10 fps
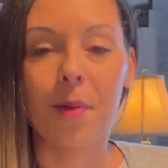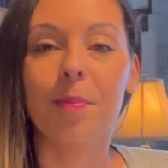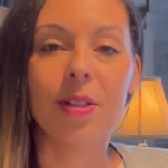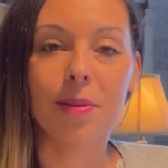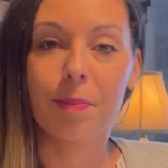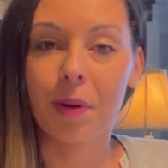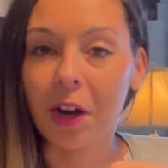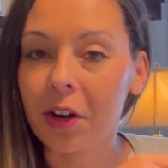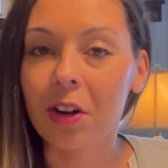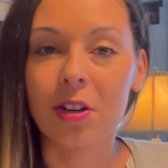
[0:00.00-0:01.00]
Put some
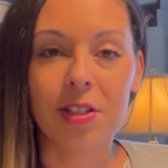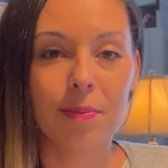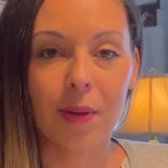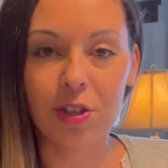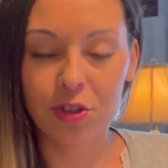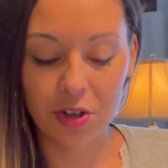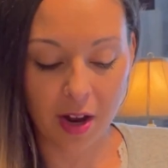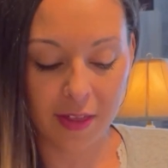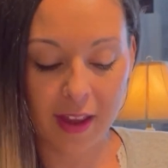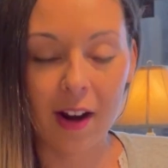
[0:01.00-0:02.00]
butter or some mustard
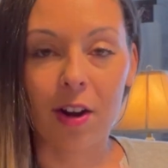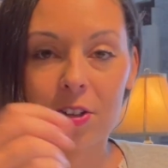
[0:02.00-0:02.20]
on there,